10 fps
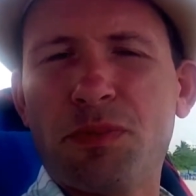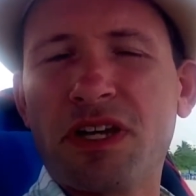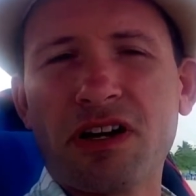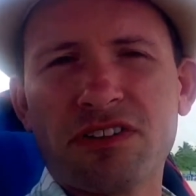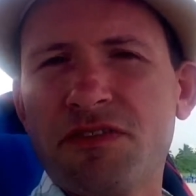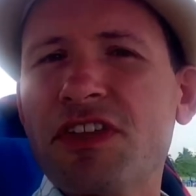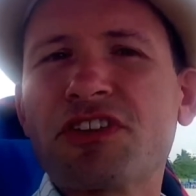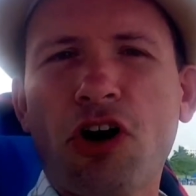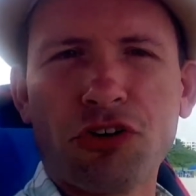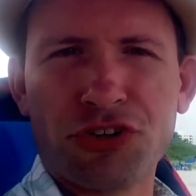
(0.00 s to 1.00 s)
because of this
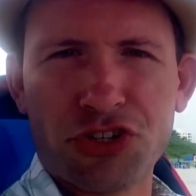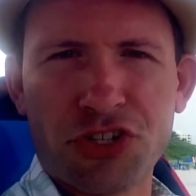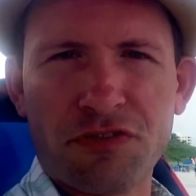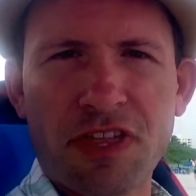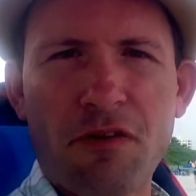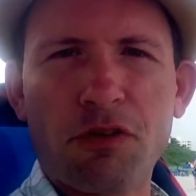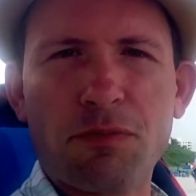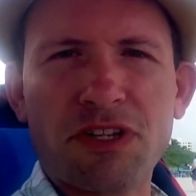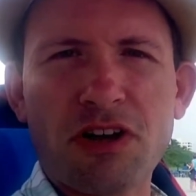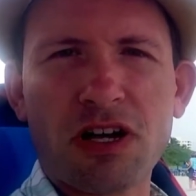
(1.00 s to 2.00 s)
culture shift that we've
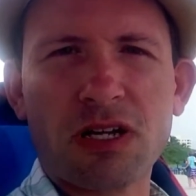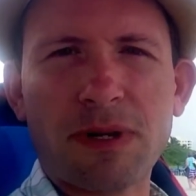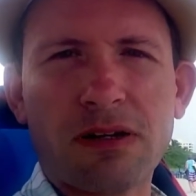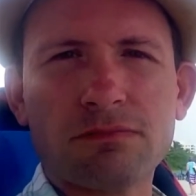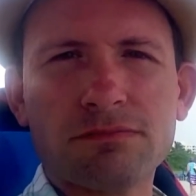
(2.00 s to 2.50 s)
been talking about.